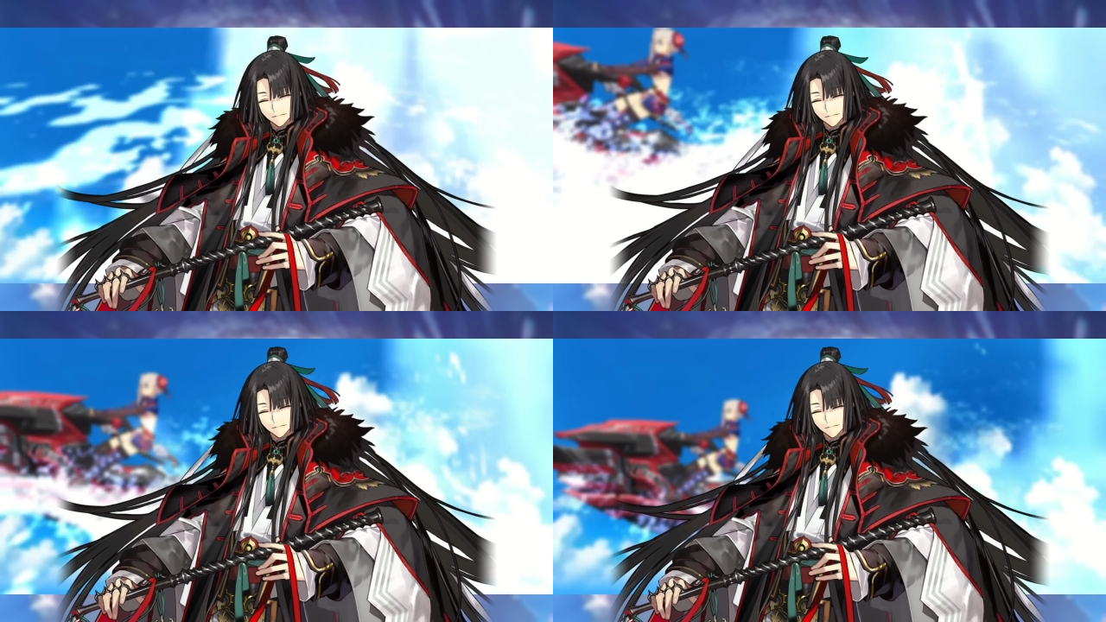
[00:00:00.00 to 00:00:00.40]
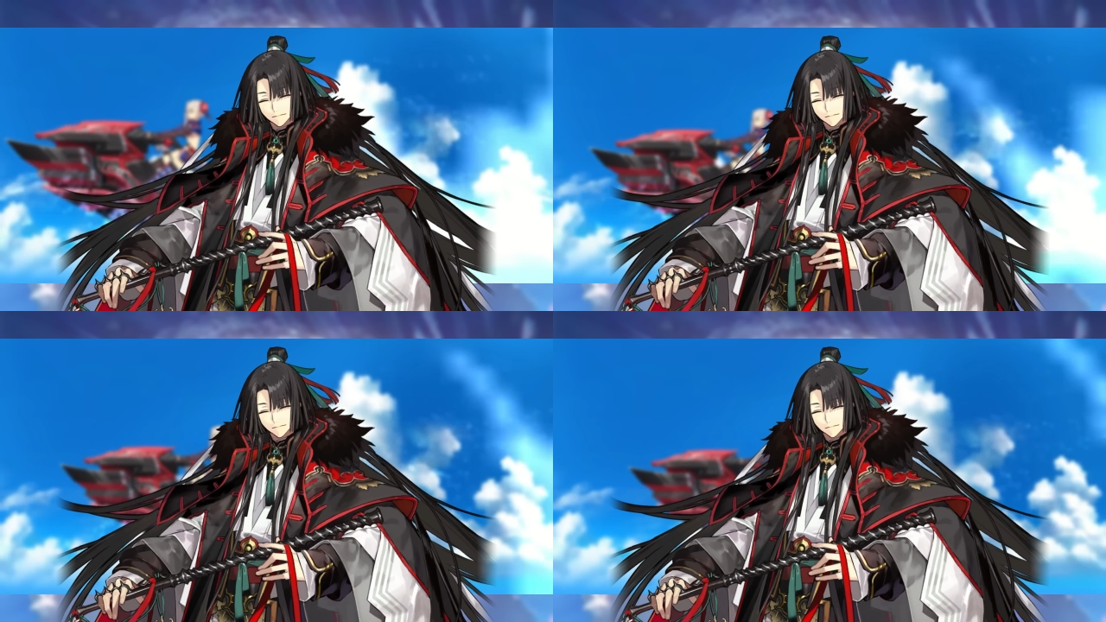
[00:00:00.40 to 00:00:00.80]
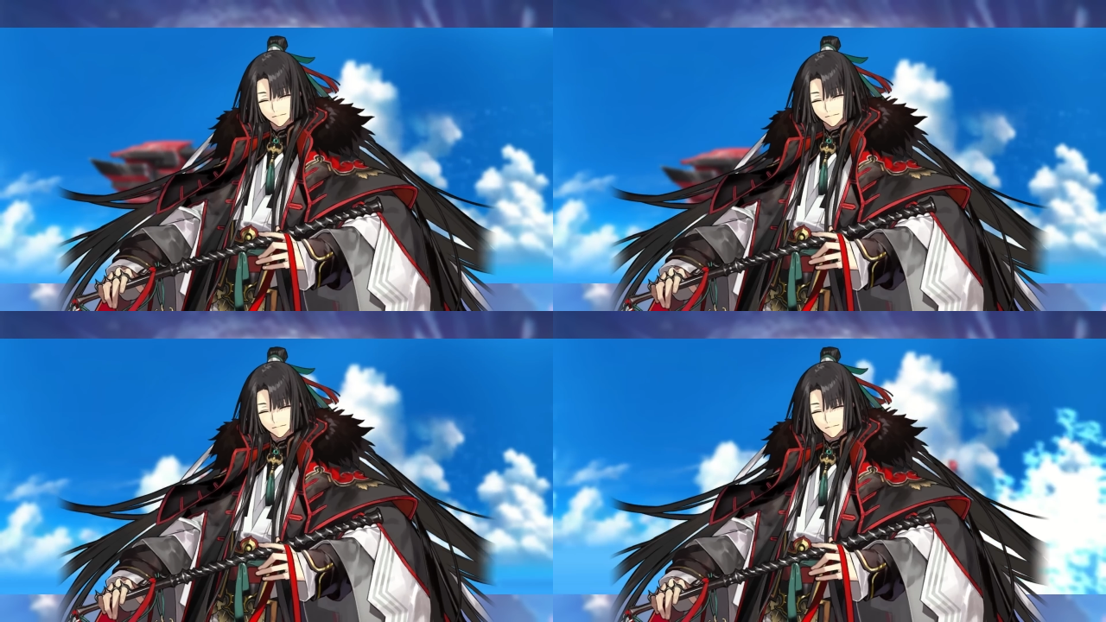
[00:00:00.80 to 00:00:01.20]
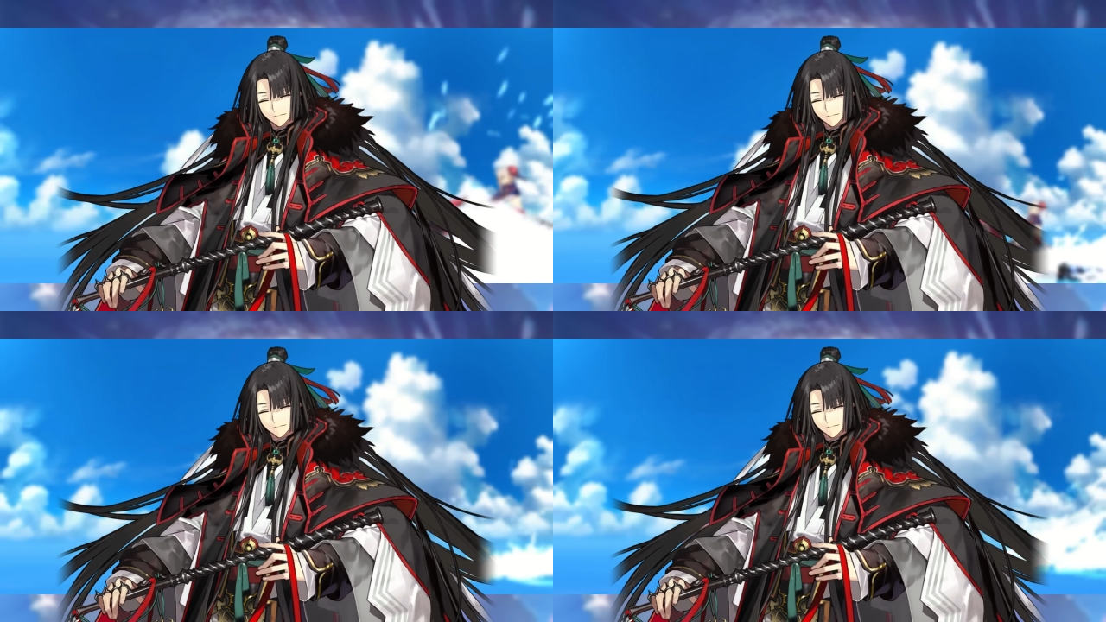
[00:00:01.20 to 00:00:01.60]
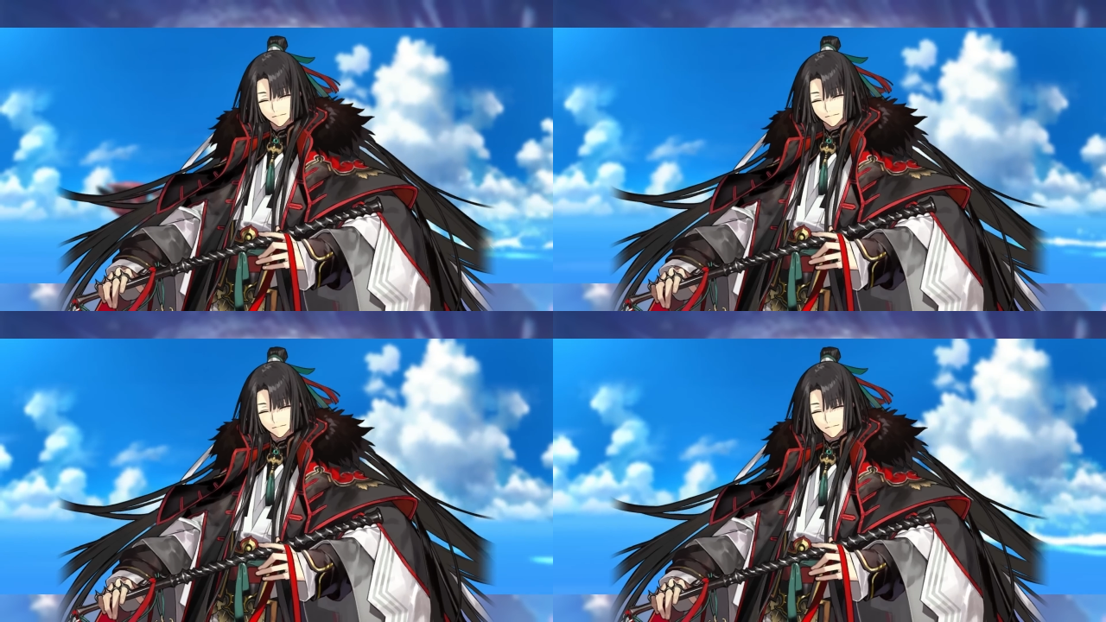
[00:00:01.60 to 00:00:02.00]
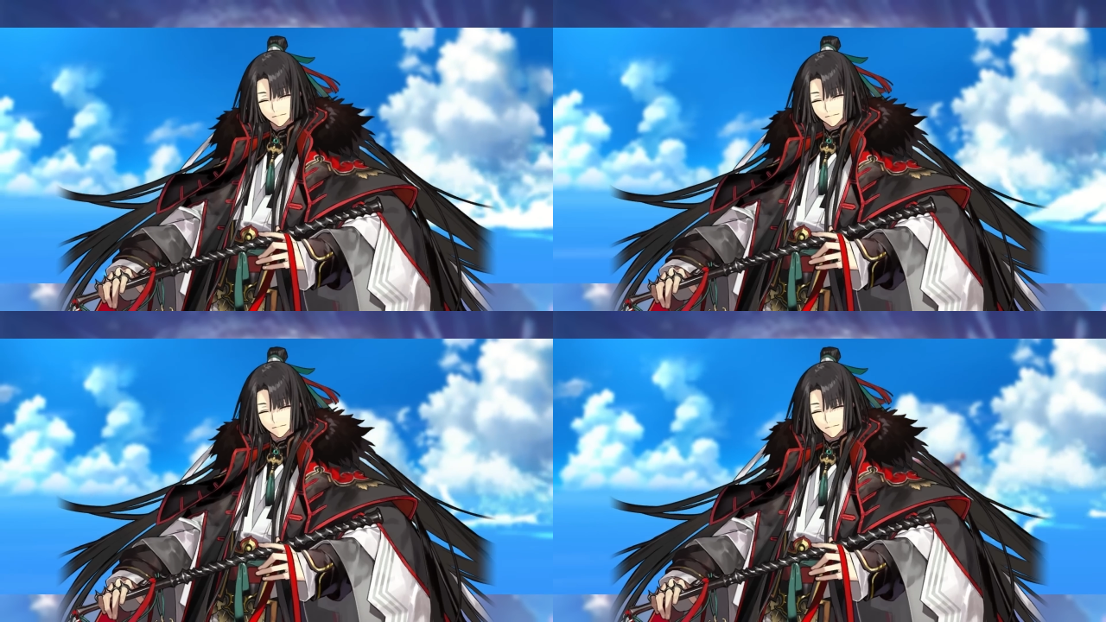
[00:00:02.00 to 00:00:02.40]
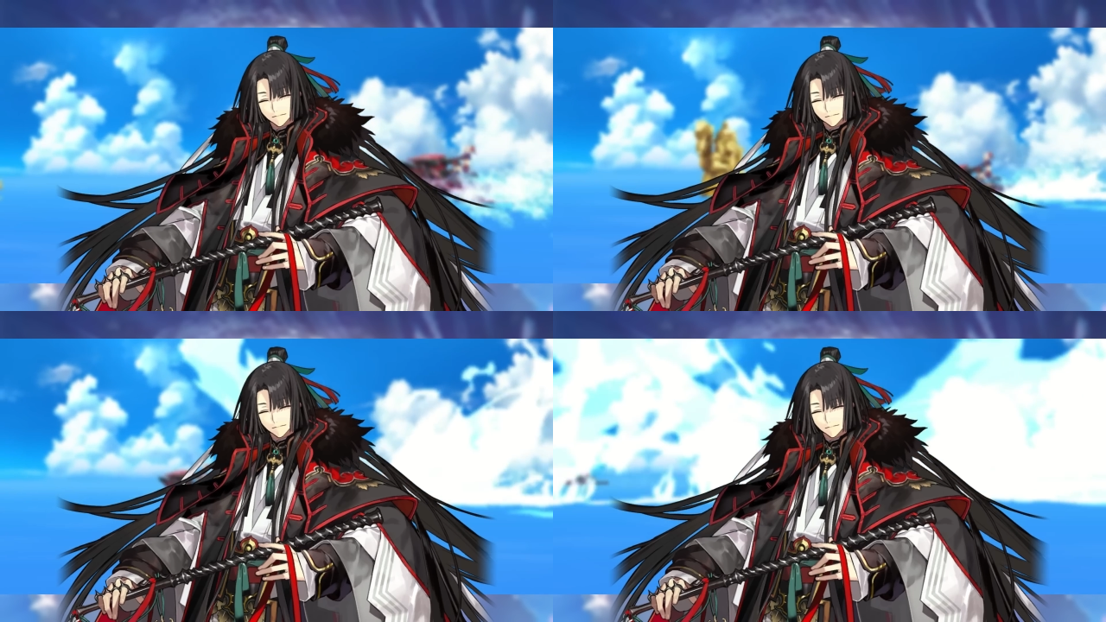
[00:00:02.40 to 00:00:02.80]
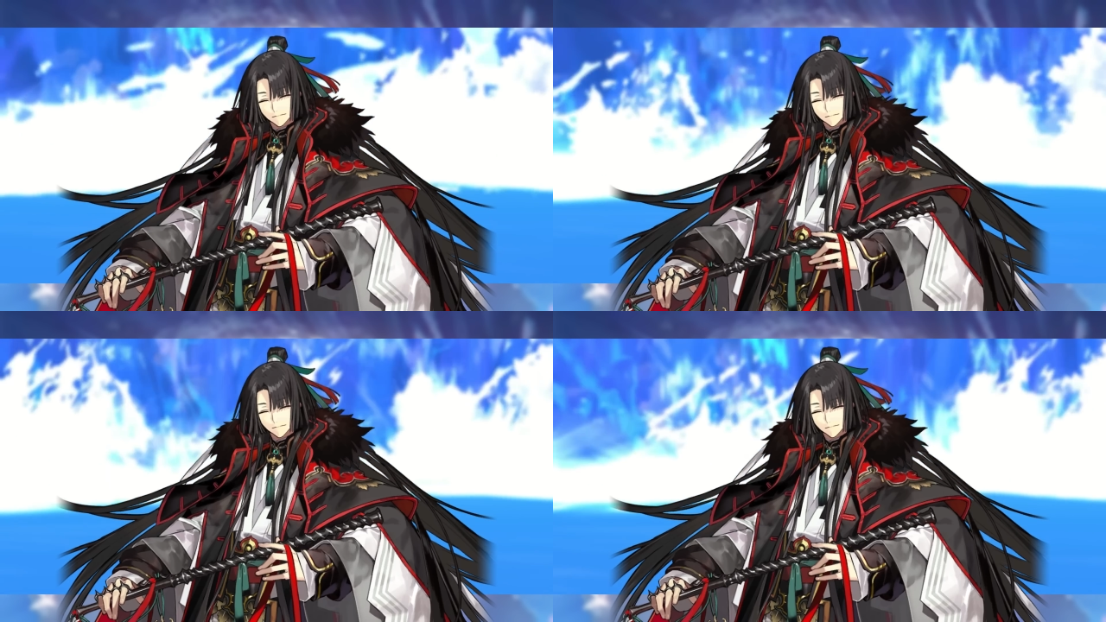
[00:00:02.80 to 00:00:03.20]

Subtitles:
No face is visible, so there are no lips to read.